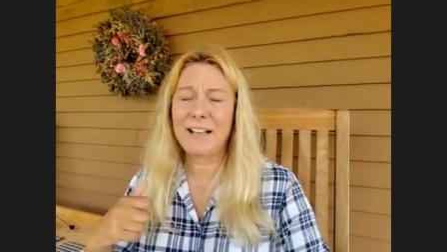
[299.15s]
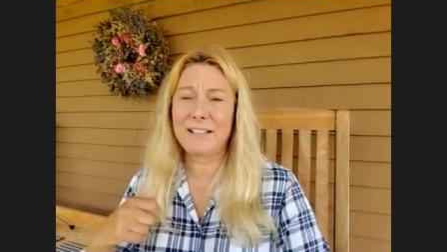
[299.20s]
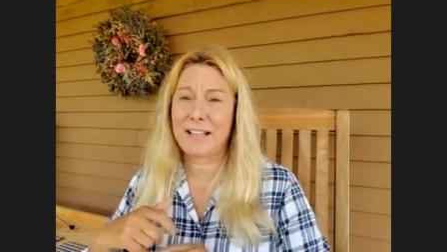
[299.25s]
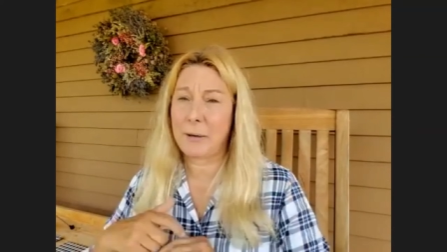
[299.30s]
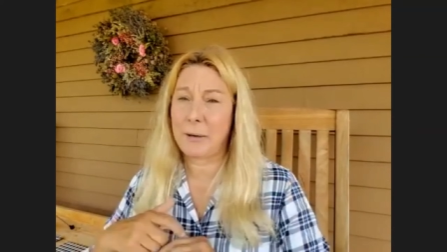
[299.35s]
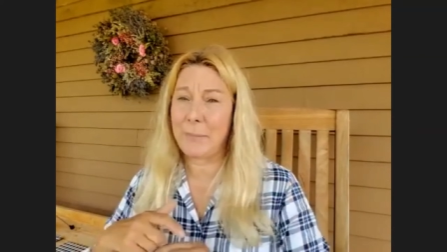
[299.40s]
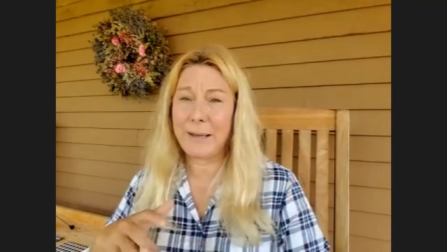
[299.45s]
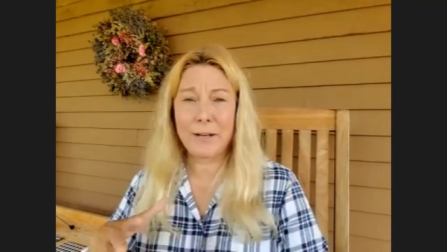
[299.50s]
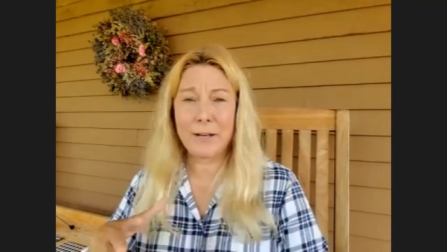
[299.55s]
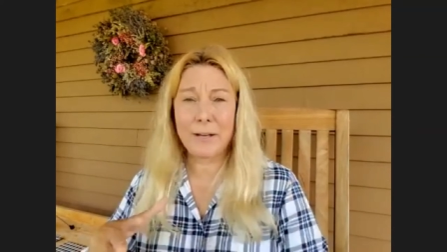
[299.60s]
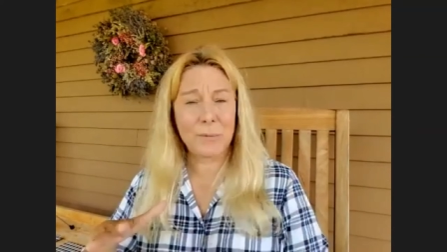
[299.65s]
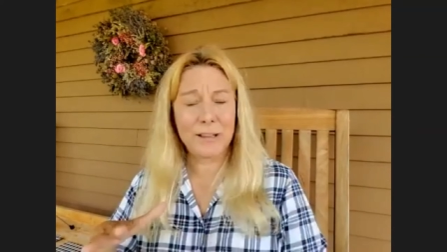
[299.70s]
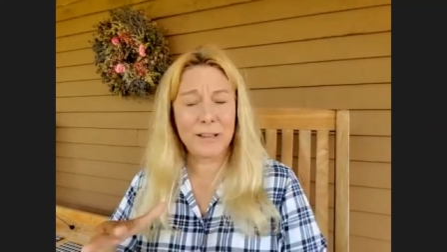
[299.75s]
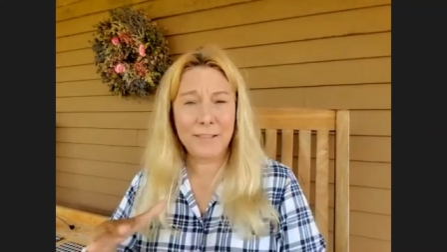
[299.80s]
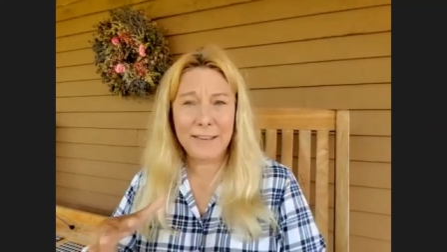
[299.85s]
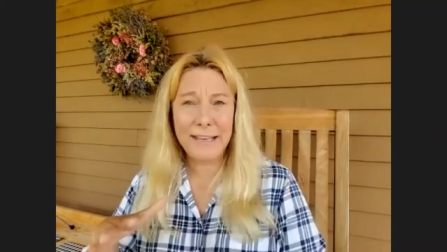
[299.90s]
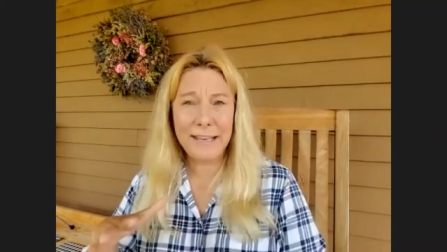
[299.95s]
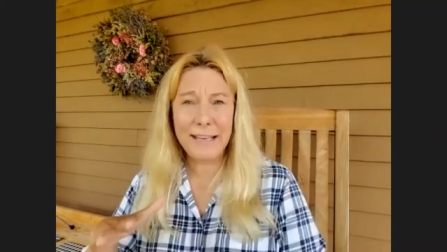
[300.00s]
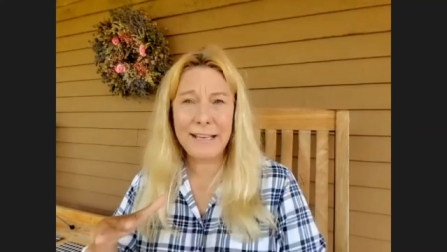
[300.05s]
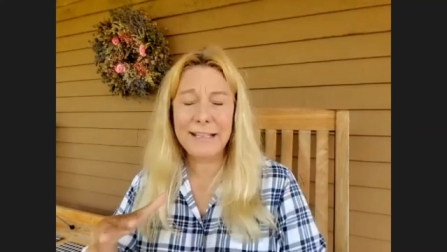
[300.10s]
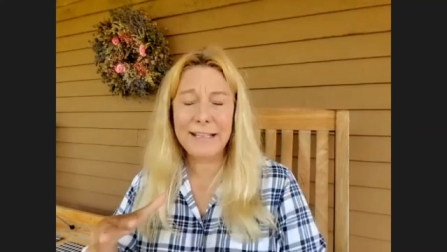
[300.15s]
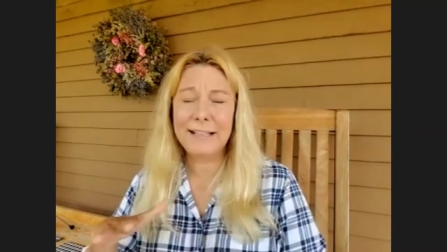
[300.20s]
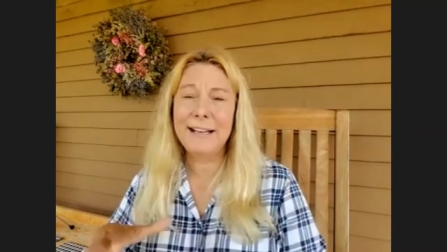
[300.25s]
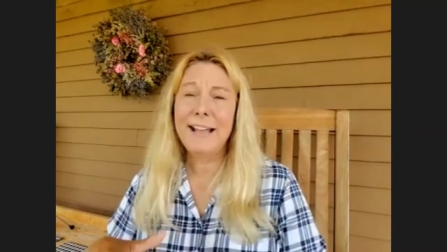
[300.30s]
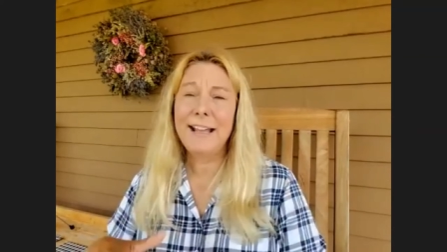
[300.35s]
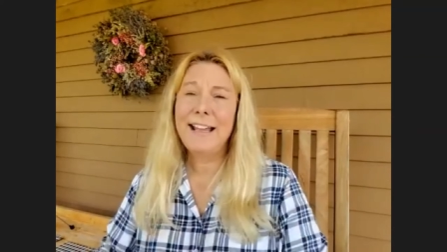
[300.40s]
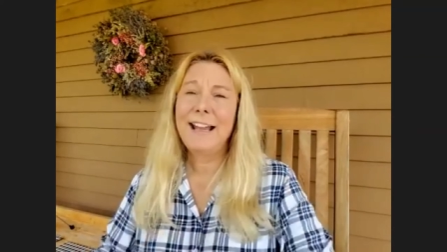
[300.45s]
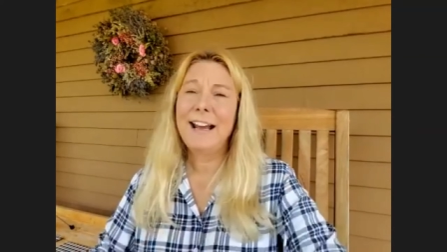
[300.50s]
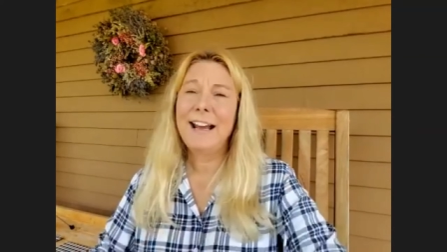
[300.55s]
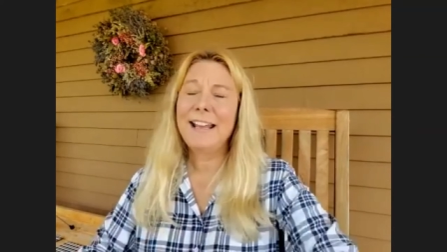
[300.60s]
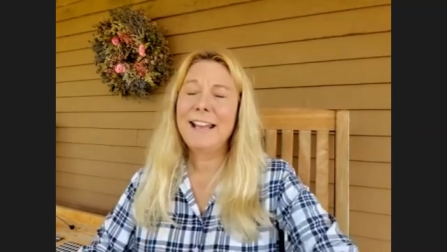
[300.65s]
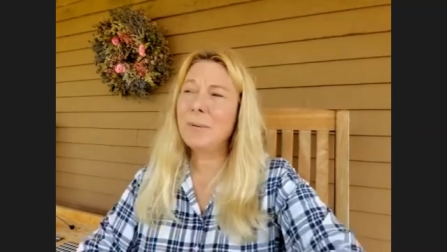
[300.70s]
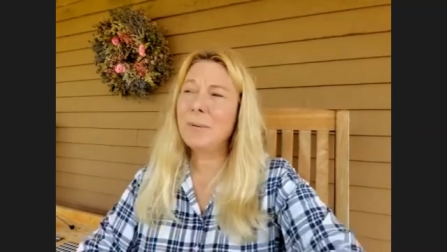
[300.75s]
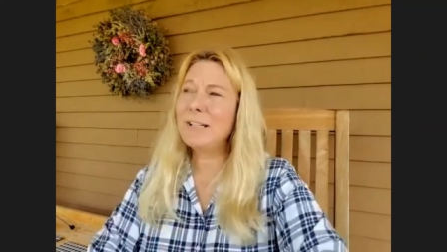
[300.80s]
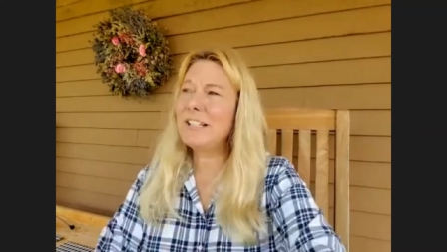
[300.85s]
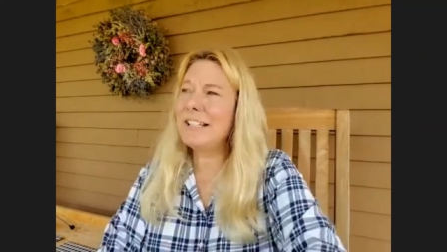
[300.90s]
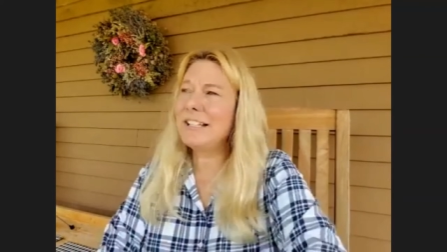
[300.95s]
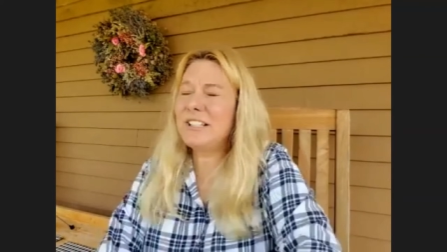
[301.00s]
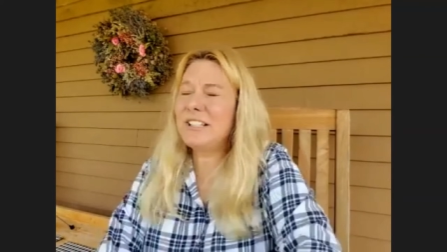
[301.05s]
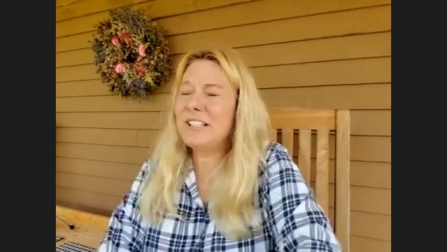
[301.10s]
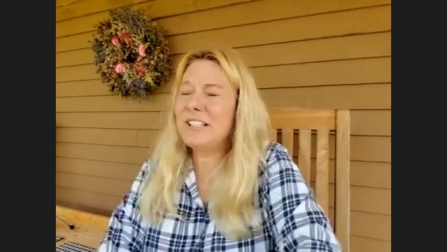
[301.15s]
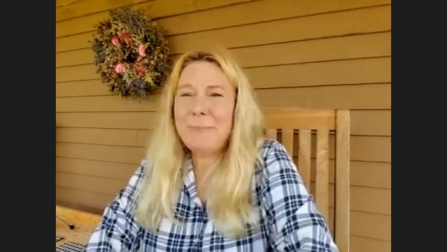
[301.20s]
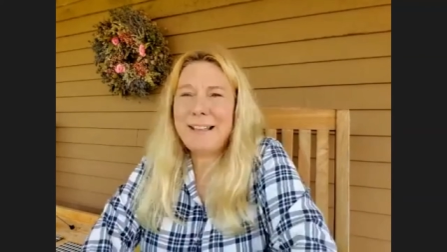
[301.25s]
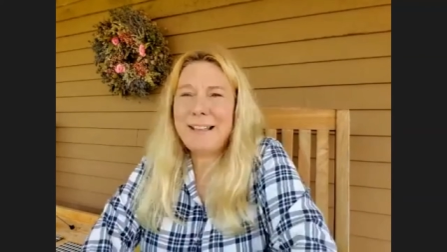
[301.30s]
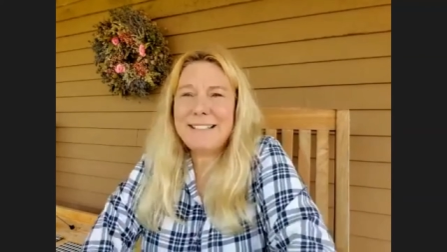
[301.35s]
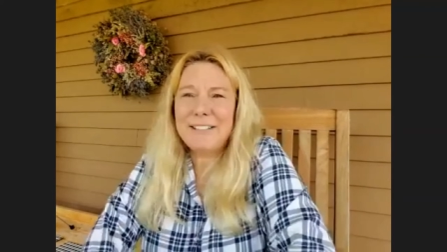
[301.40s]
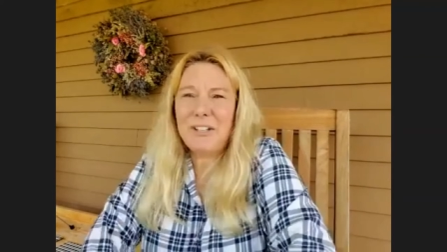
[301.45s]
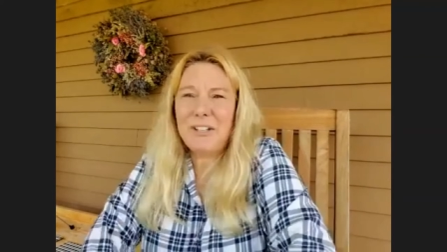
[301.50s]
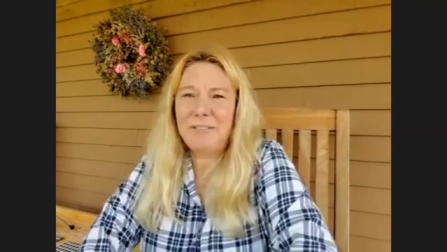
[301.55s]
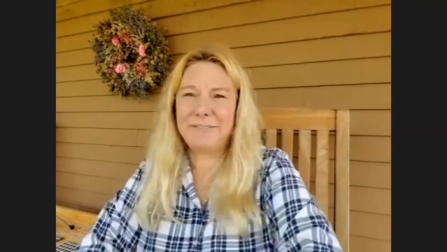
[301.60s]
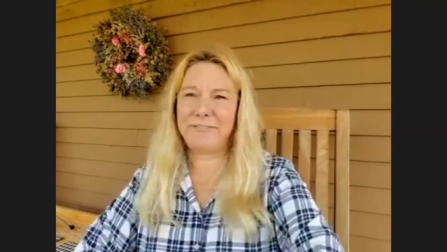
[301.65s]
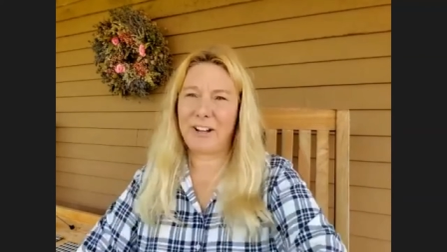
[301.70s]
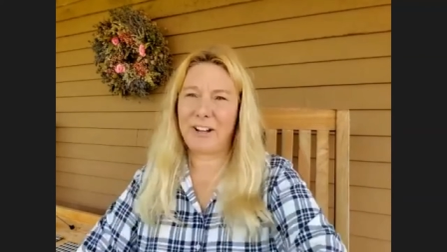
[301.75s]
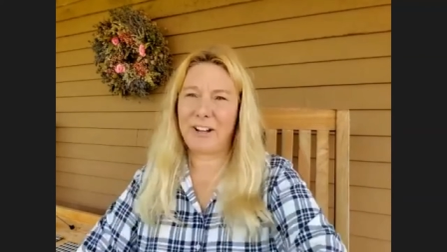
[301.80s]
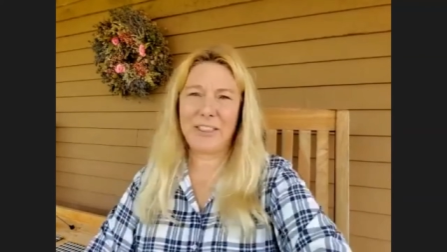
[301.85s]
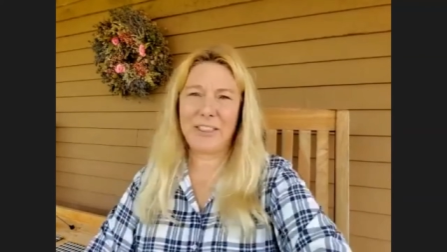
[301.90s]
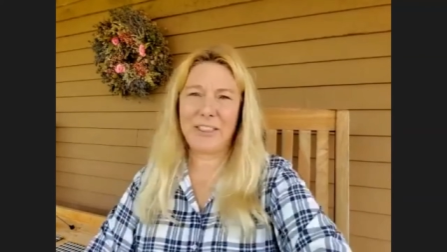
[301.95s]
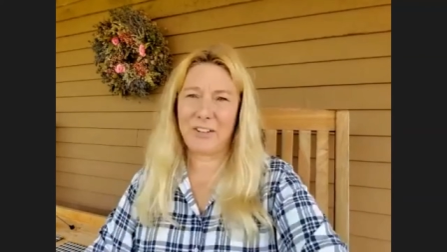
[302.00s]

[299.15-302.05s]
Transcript: They pick them clean. You know, it just makes a little fun in